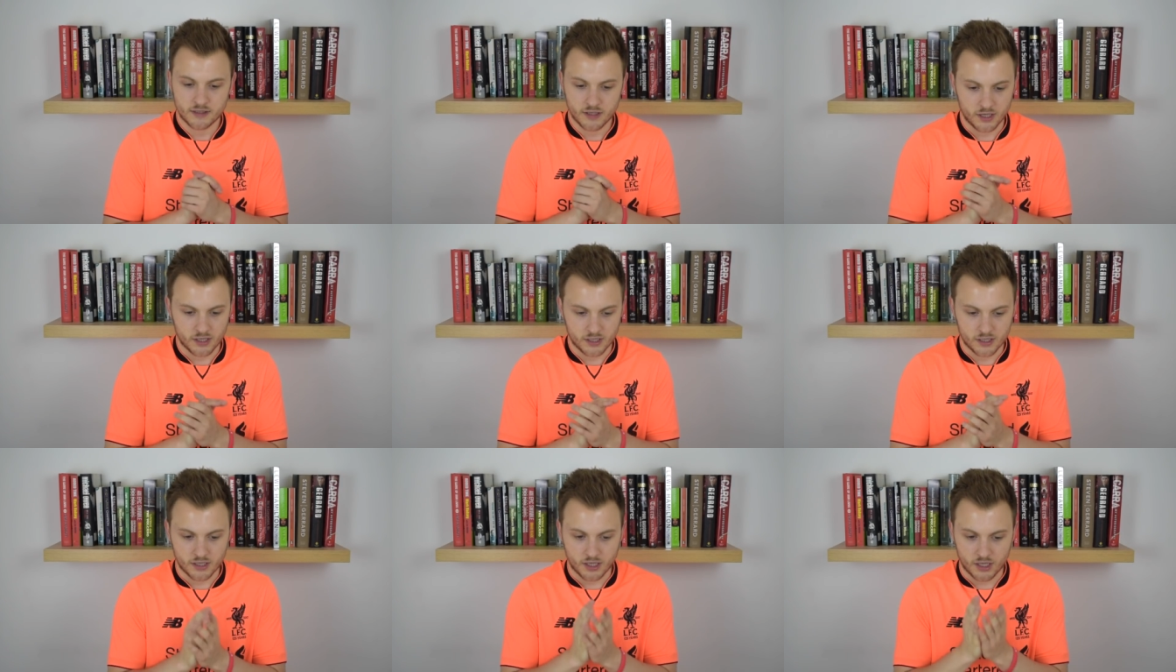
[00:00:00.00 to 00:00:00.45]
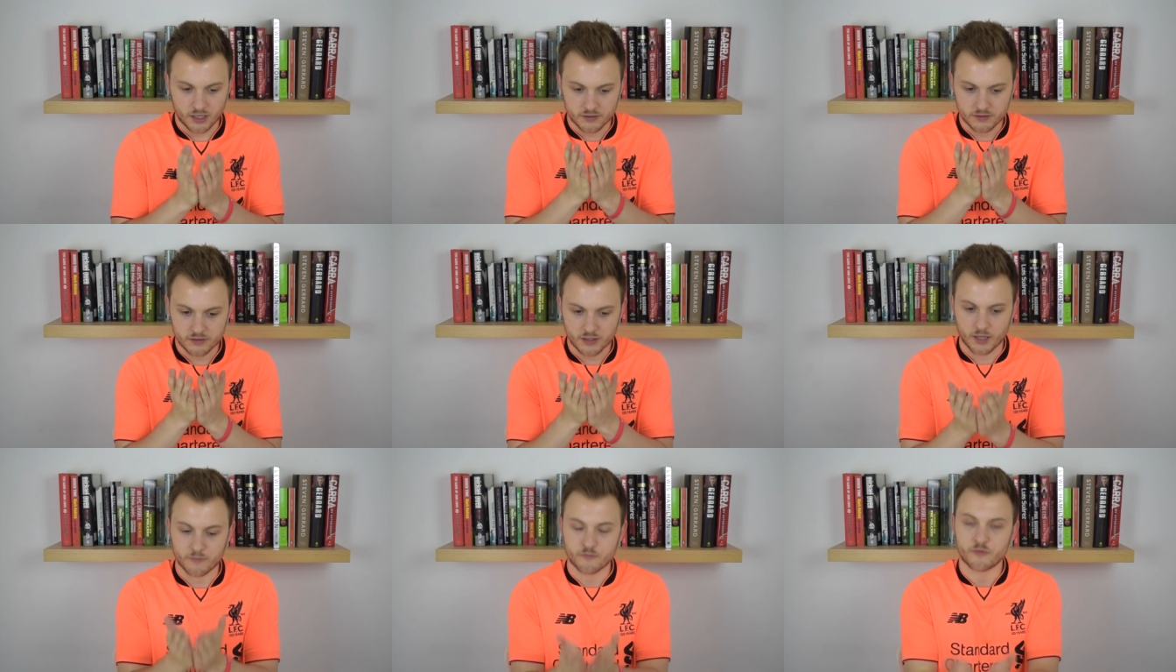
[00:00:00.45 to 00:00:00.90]
Uh,
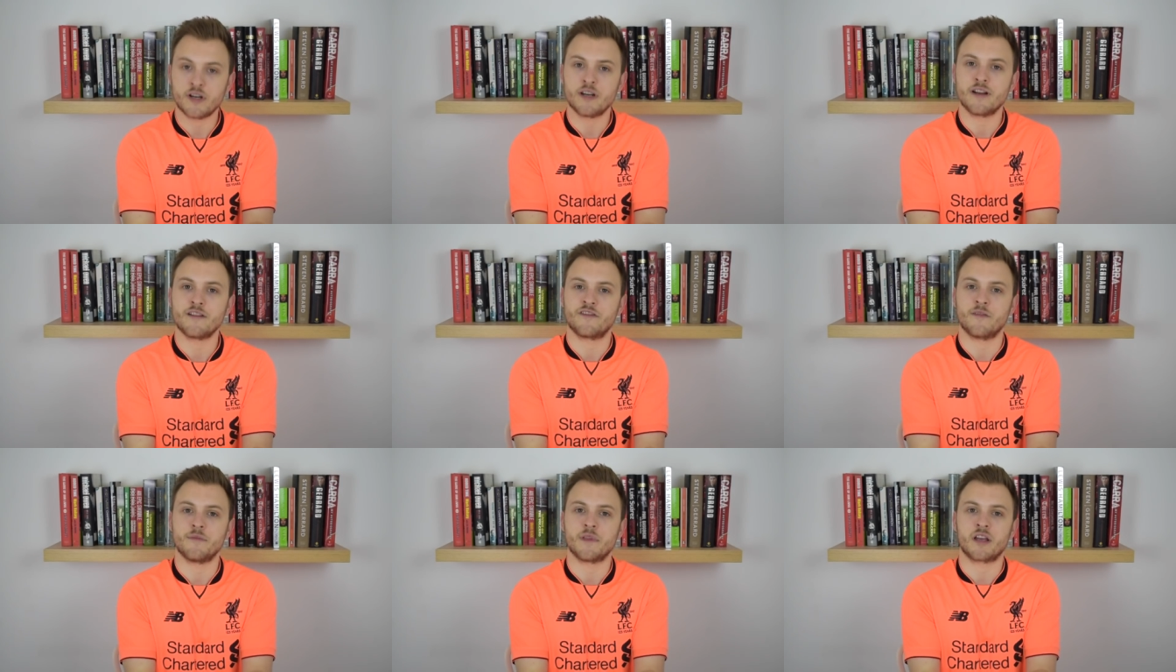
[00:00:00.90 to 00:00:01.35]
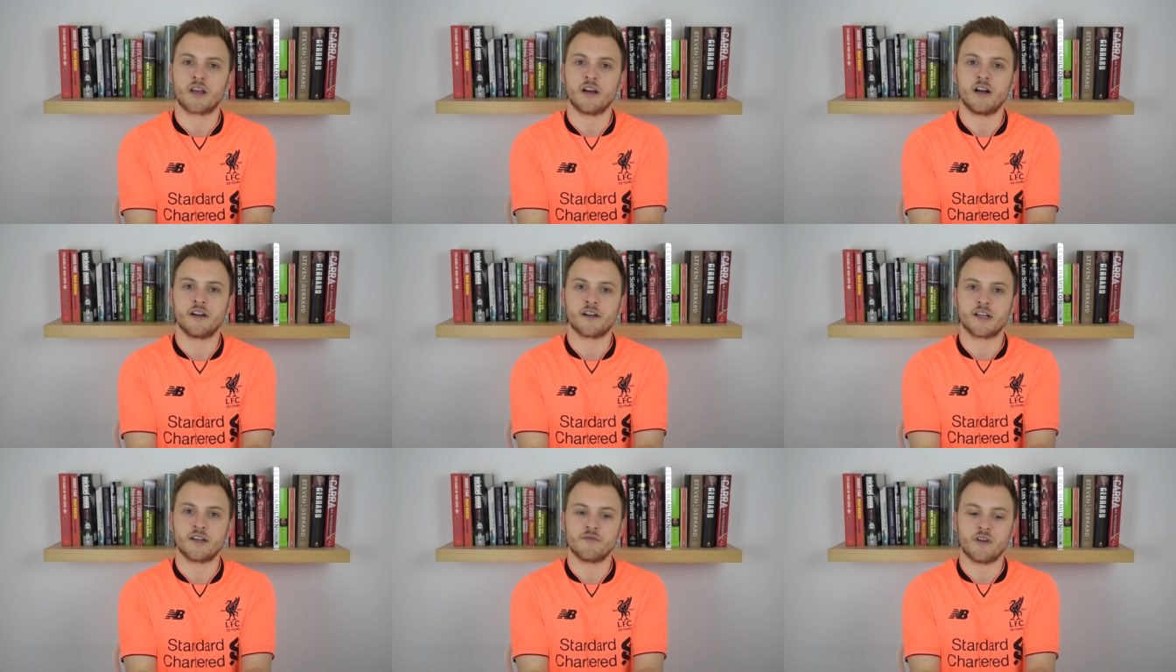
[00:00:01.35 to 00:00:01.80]
I'm reading from The
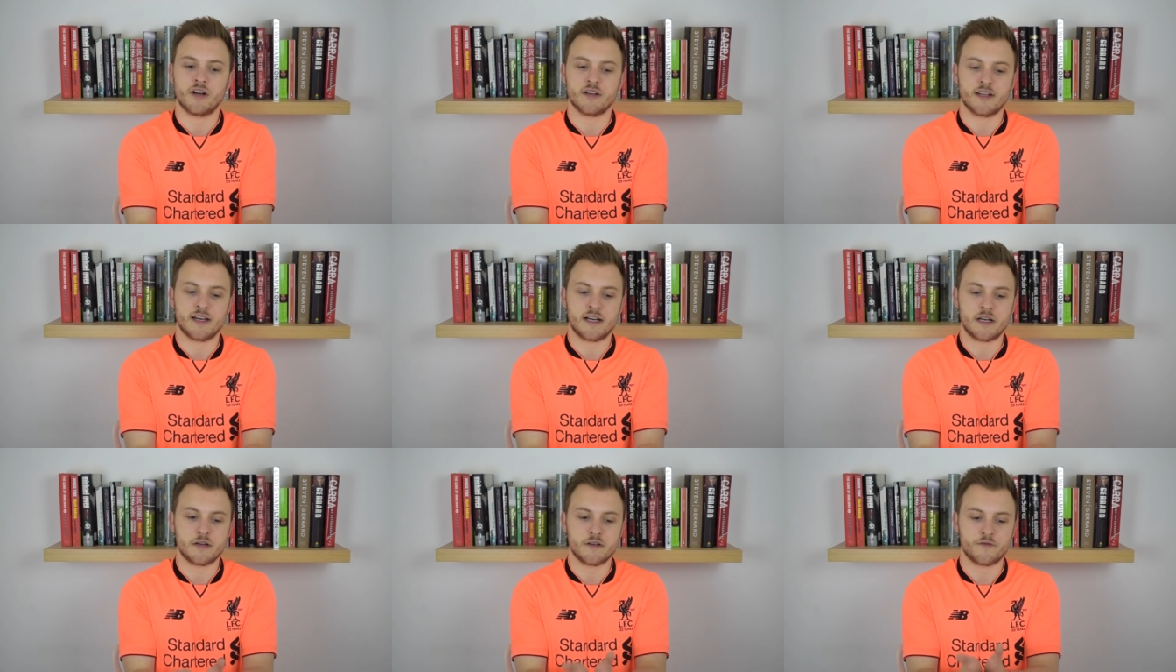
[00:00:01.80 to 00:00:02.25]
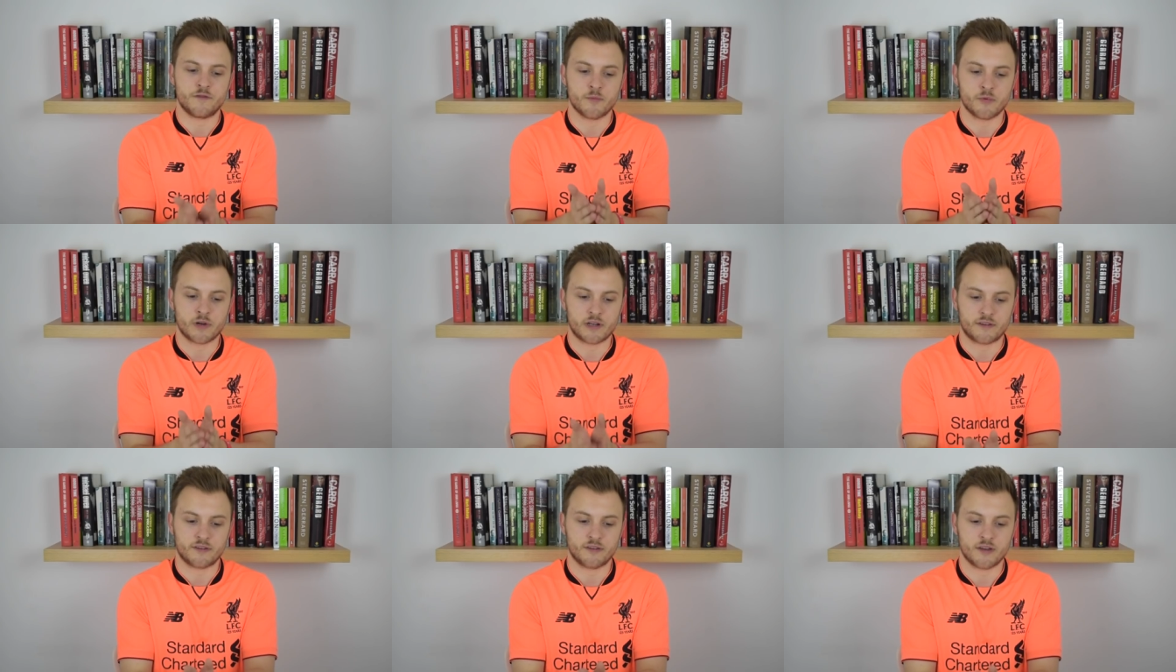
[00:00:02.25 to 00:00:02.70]
Guardian right now,
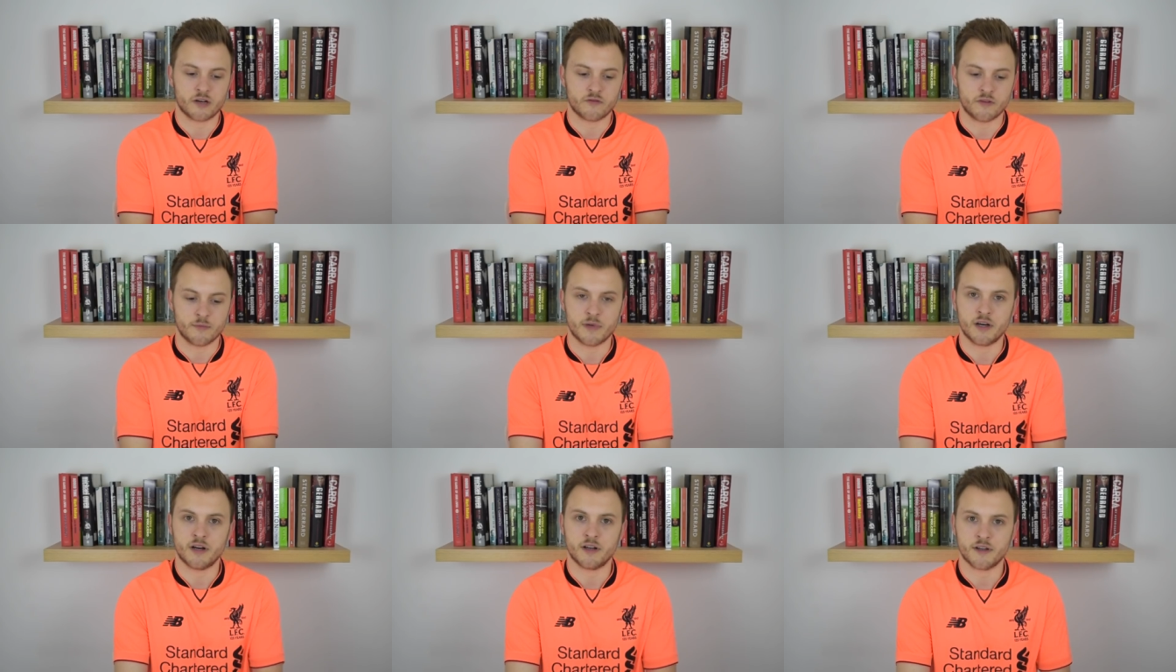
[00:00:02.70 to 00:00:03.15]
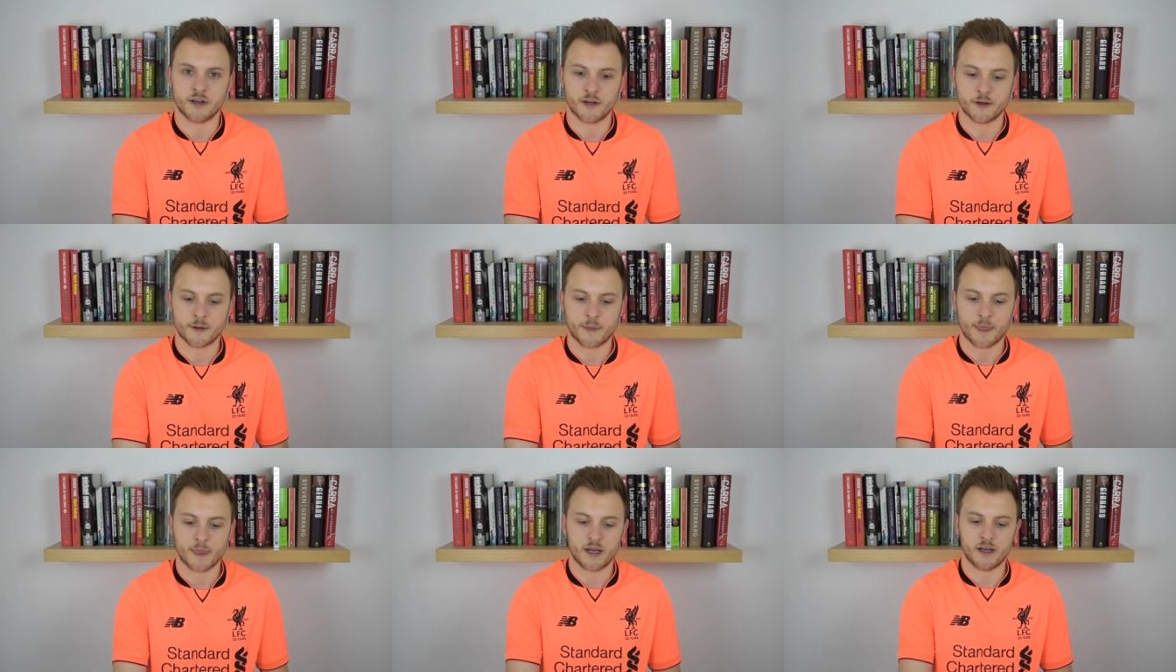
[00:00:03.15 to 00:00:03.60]
Fabrizio
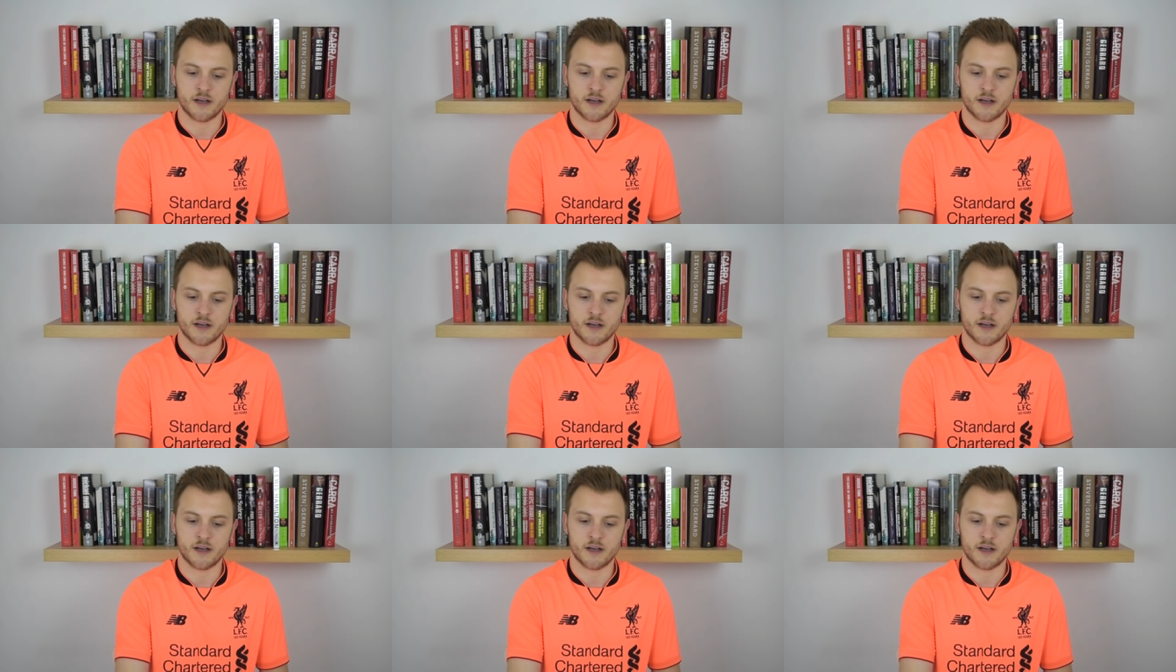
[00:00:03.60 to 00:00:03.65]
Romano.